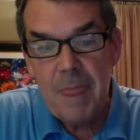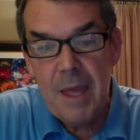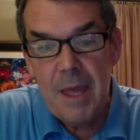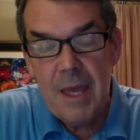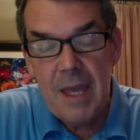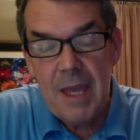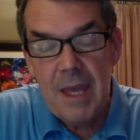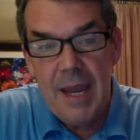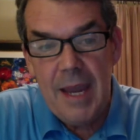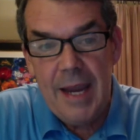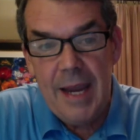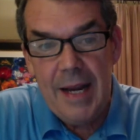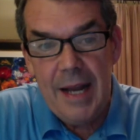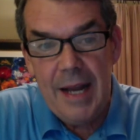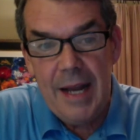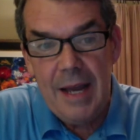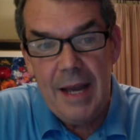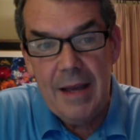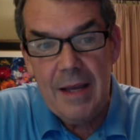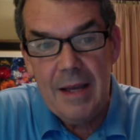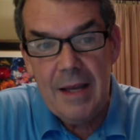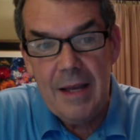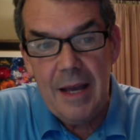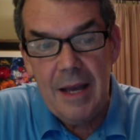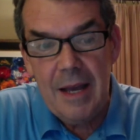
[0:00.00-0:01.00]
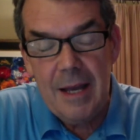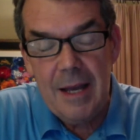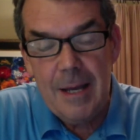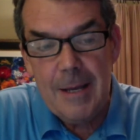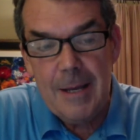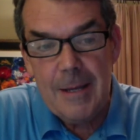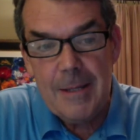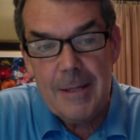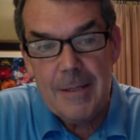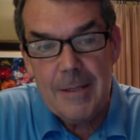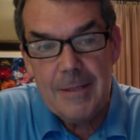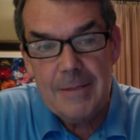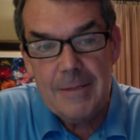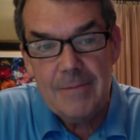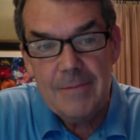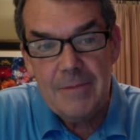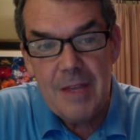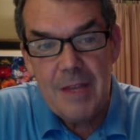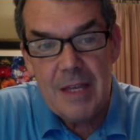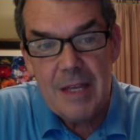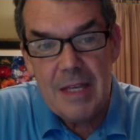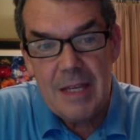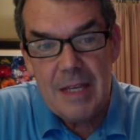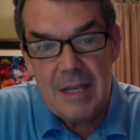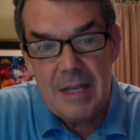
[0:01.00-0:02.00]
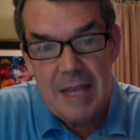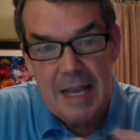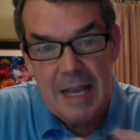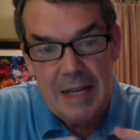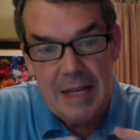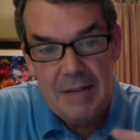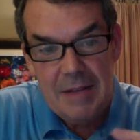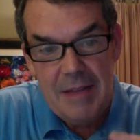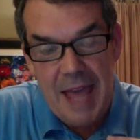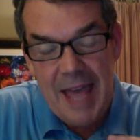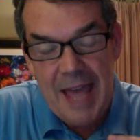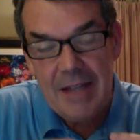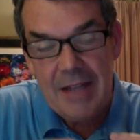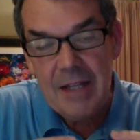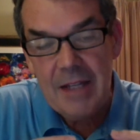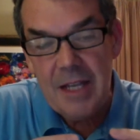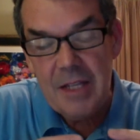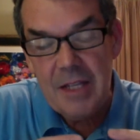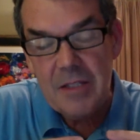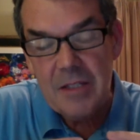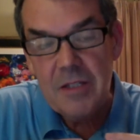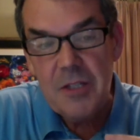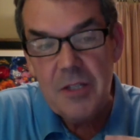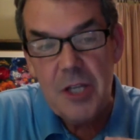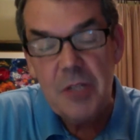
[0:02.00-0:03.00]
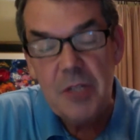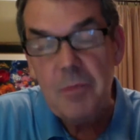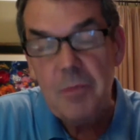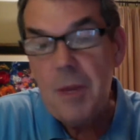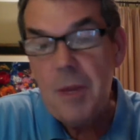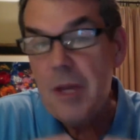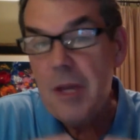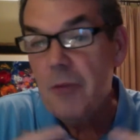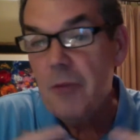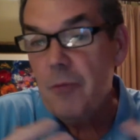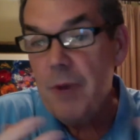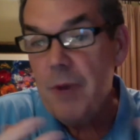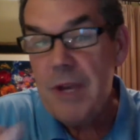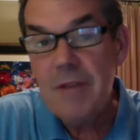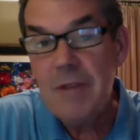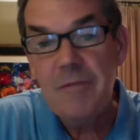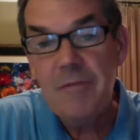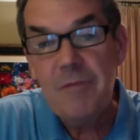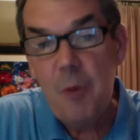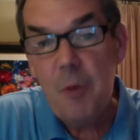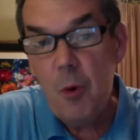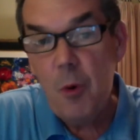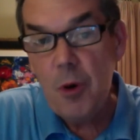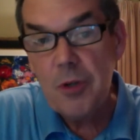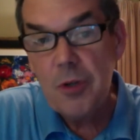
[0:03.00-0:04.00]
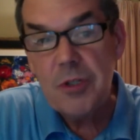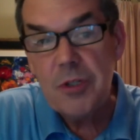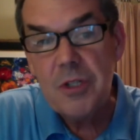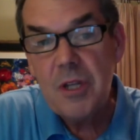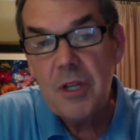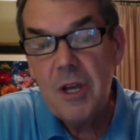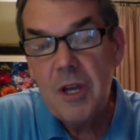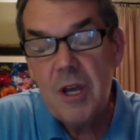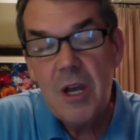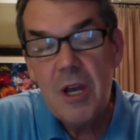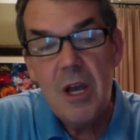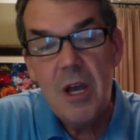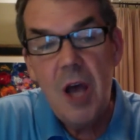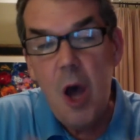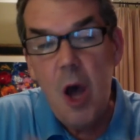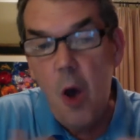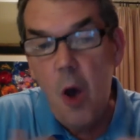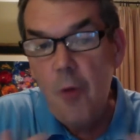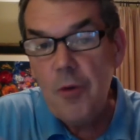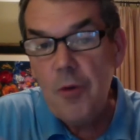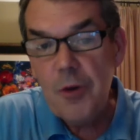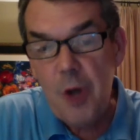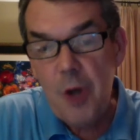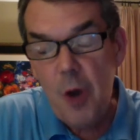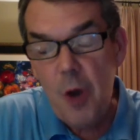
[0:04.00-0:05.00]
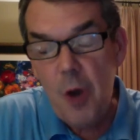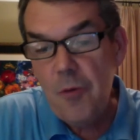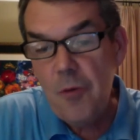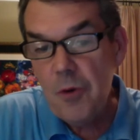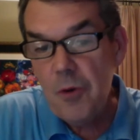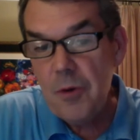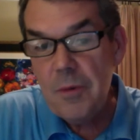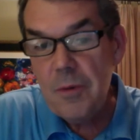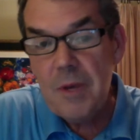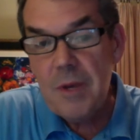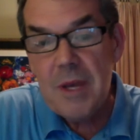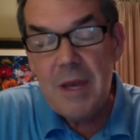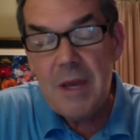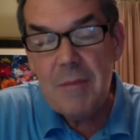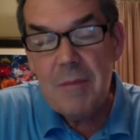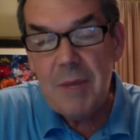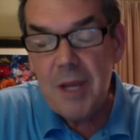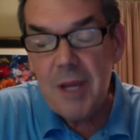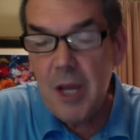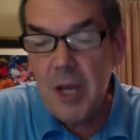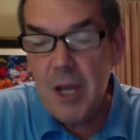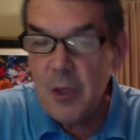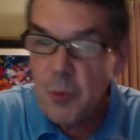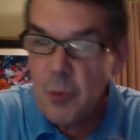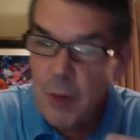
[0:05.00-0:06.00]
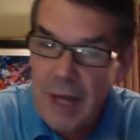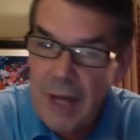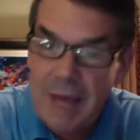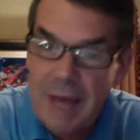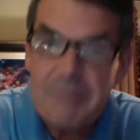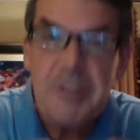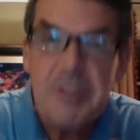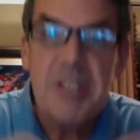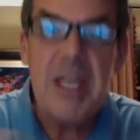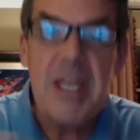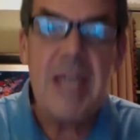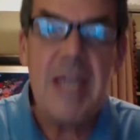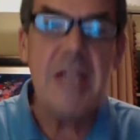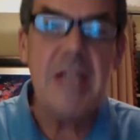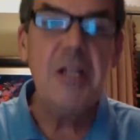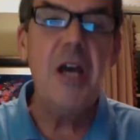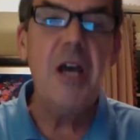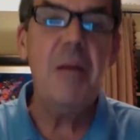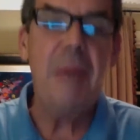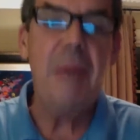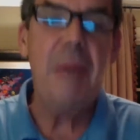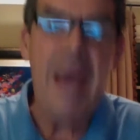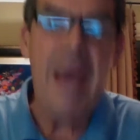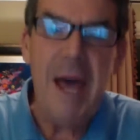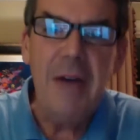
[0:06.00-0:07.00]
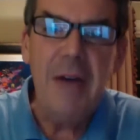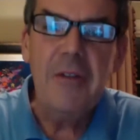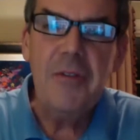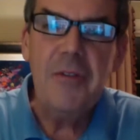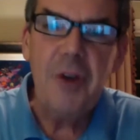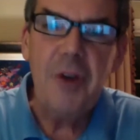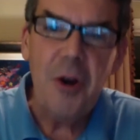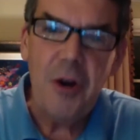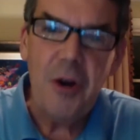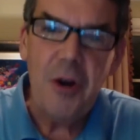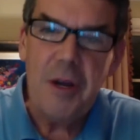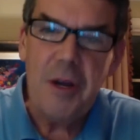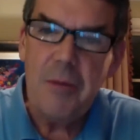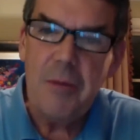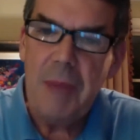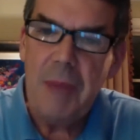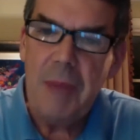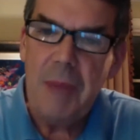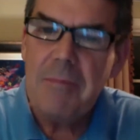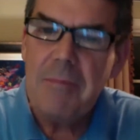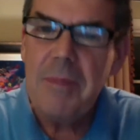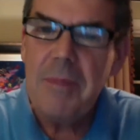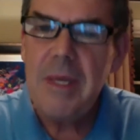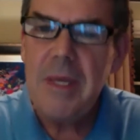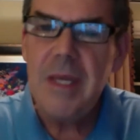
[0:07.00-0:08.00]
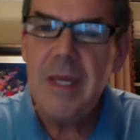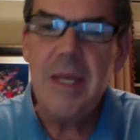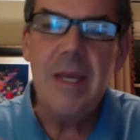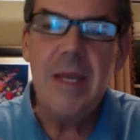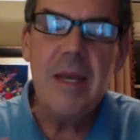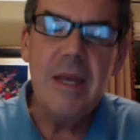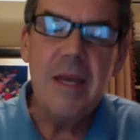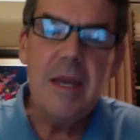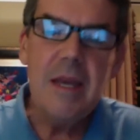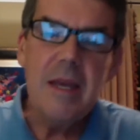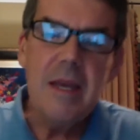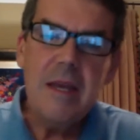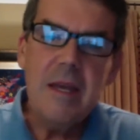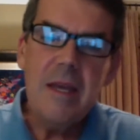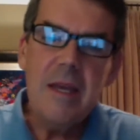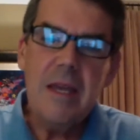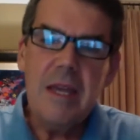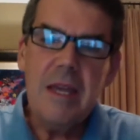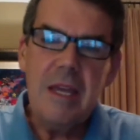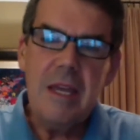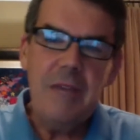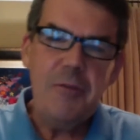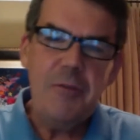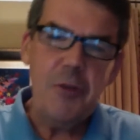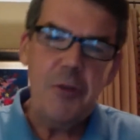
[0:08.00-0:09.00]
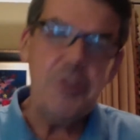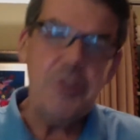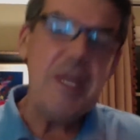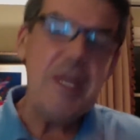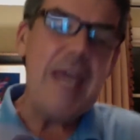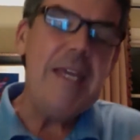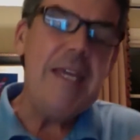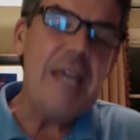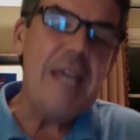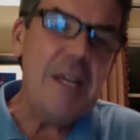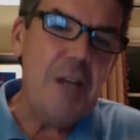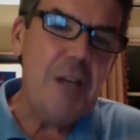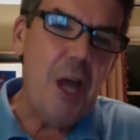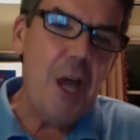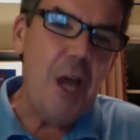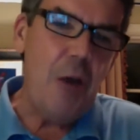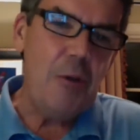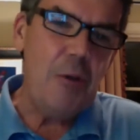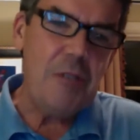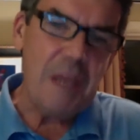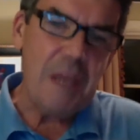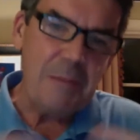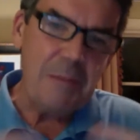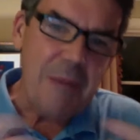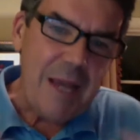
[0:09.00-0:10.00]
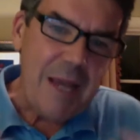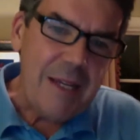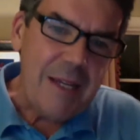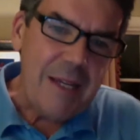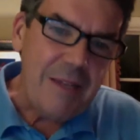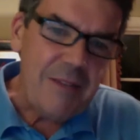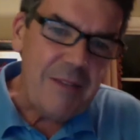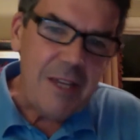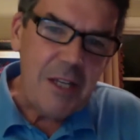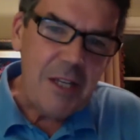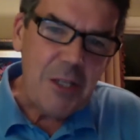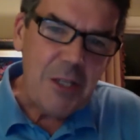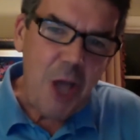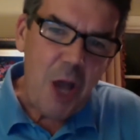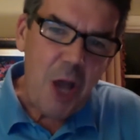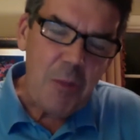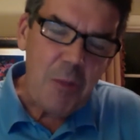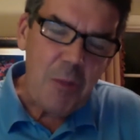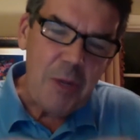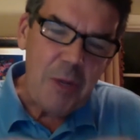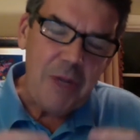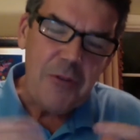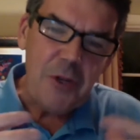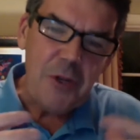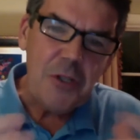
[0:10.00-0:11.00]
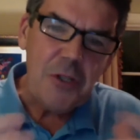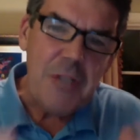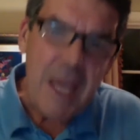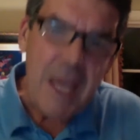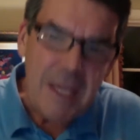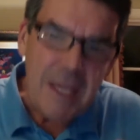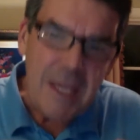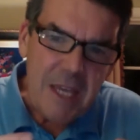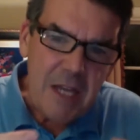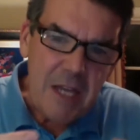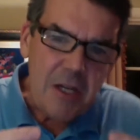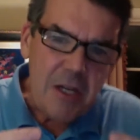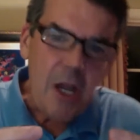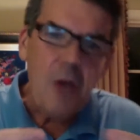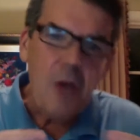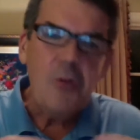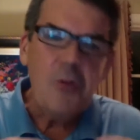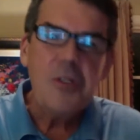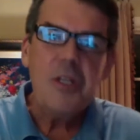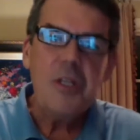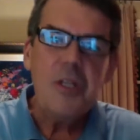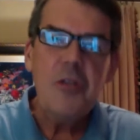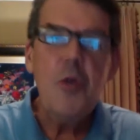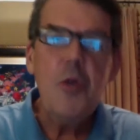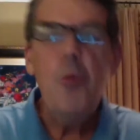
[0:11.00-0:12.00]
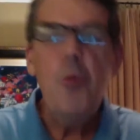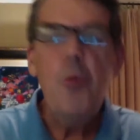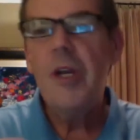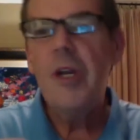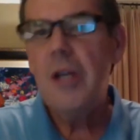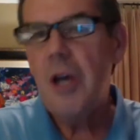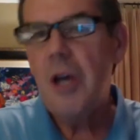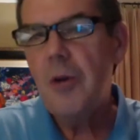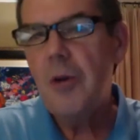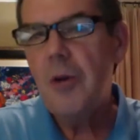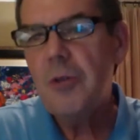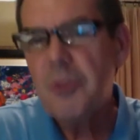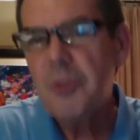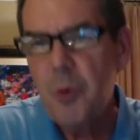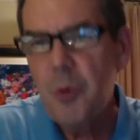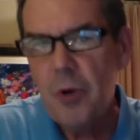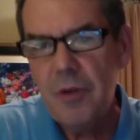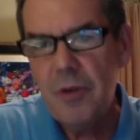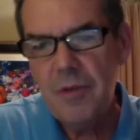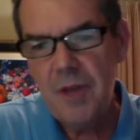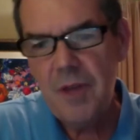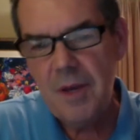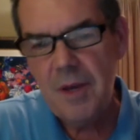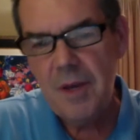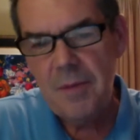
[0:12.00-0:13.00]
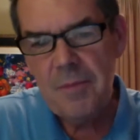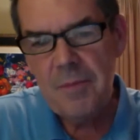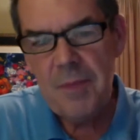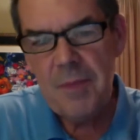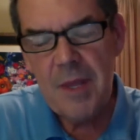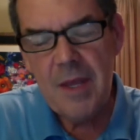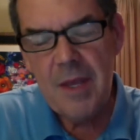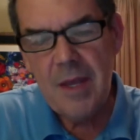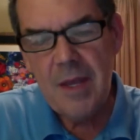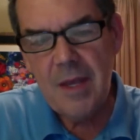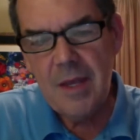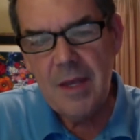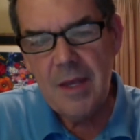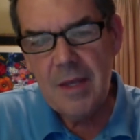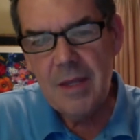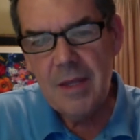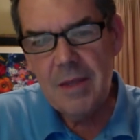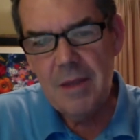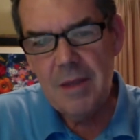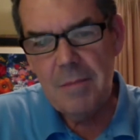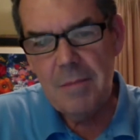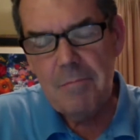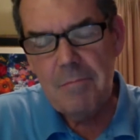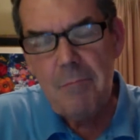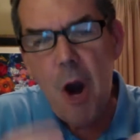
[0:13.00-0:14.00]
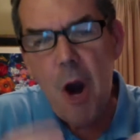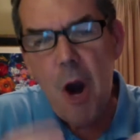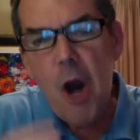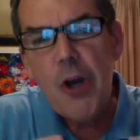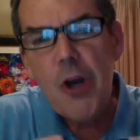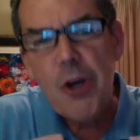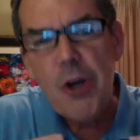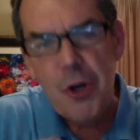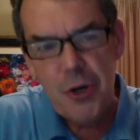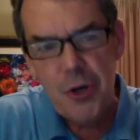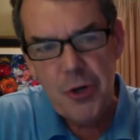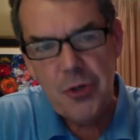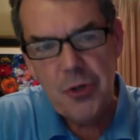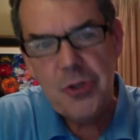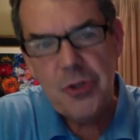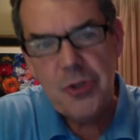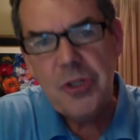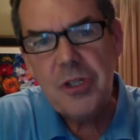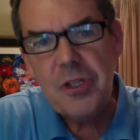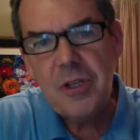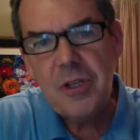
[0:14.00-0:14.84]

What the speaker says: And that has just been reinforced over and over, because what I've seen come out of her, it might be, if you're taking notes, I'm not giving a talk, but if you're taking notes and you want to know sort of the markers